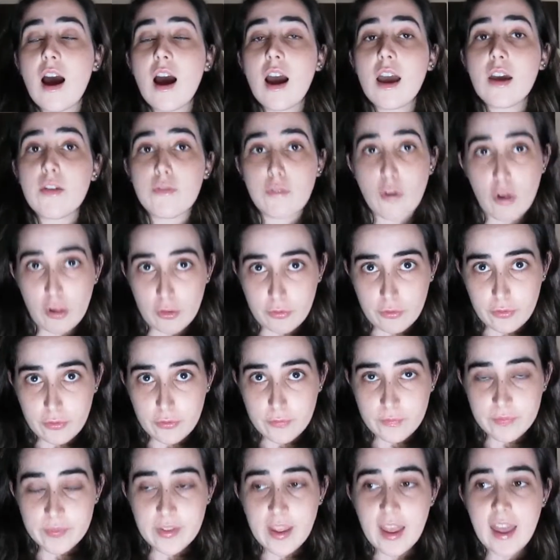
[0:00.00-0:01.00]
evolve.
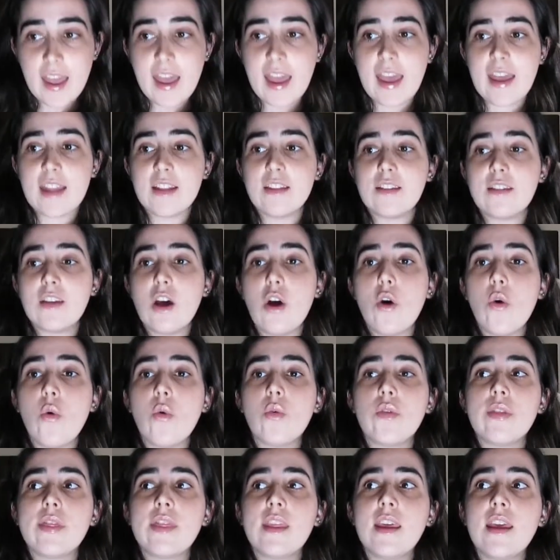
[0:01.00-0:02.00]
And
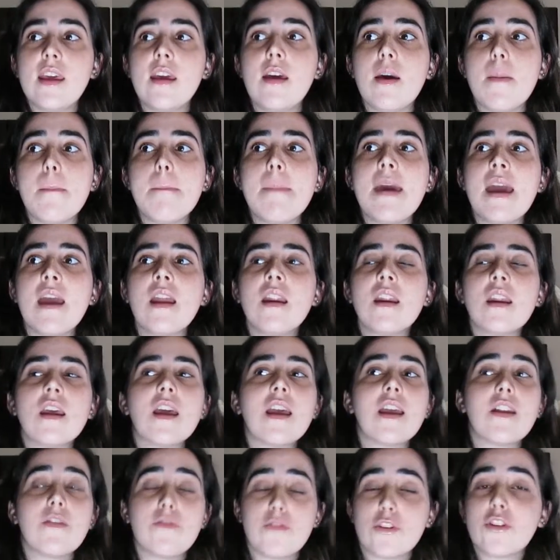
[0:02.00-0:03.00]
so the main
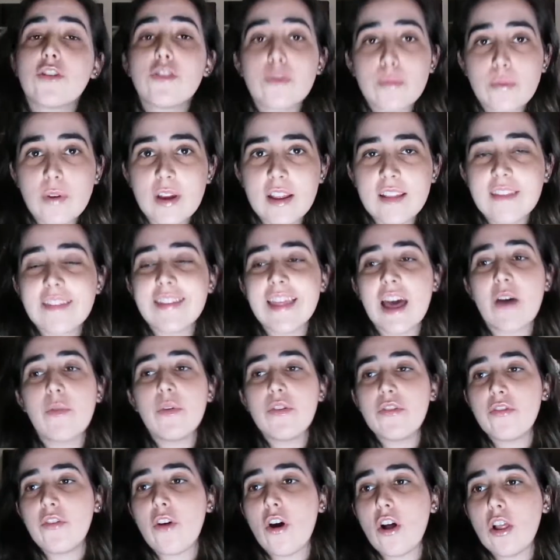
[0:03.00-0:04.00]
invertebrates that we
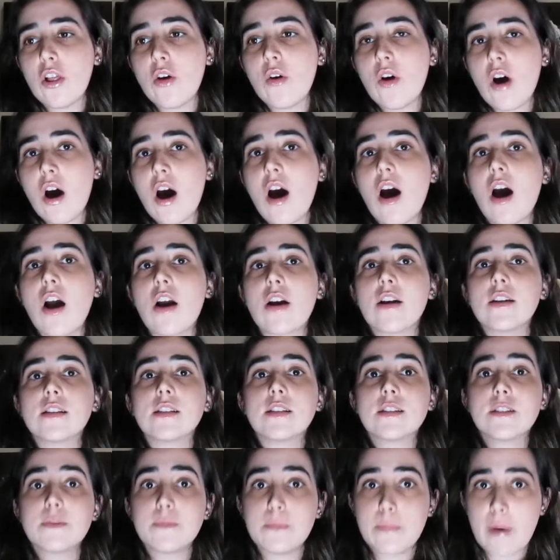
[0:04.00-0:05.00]
follow are
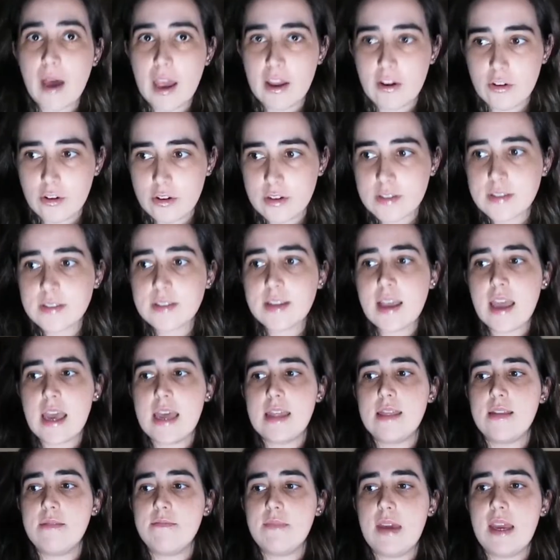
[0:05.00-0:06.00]
spiders.
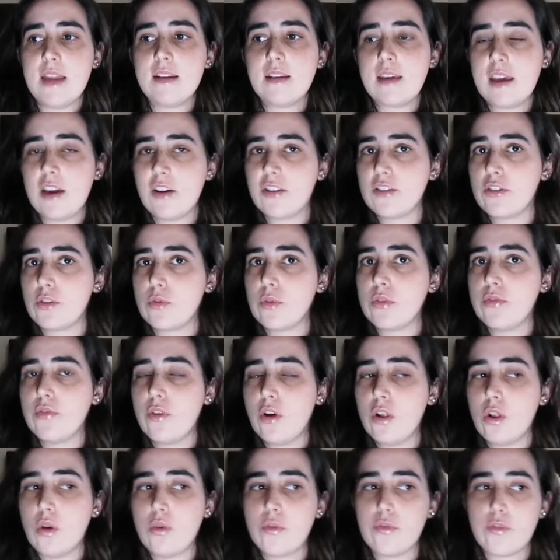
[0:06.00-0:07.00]
And the main character we
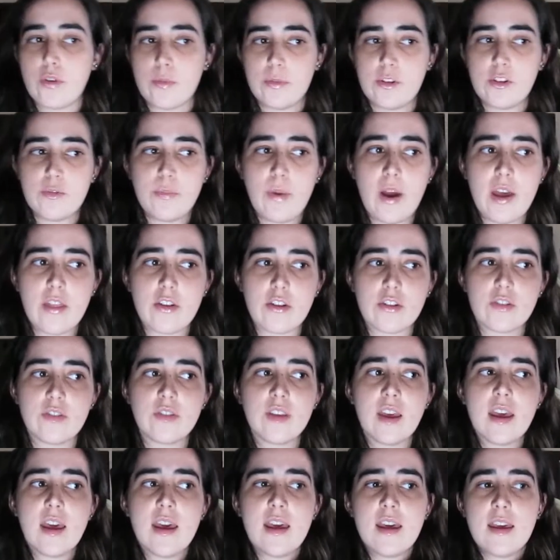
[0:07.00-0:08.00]
follow from the
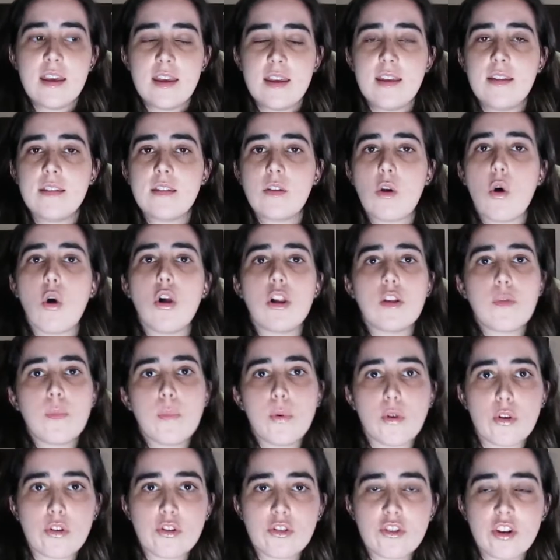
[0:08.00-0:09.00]
spiders is called
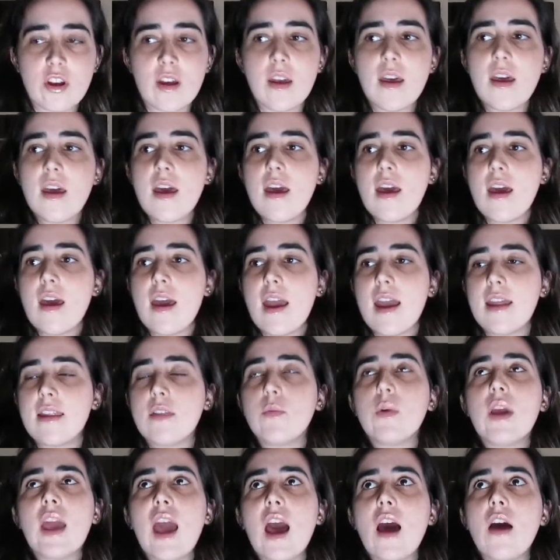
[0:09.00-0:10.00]
Portia. And
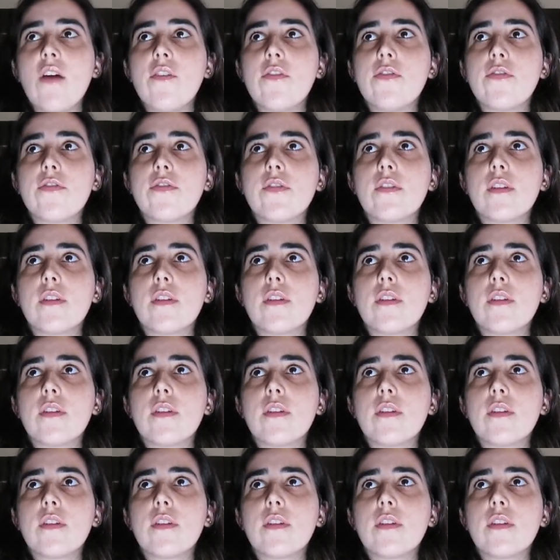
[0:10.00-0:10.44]
we have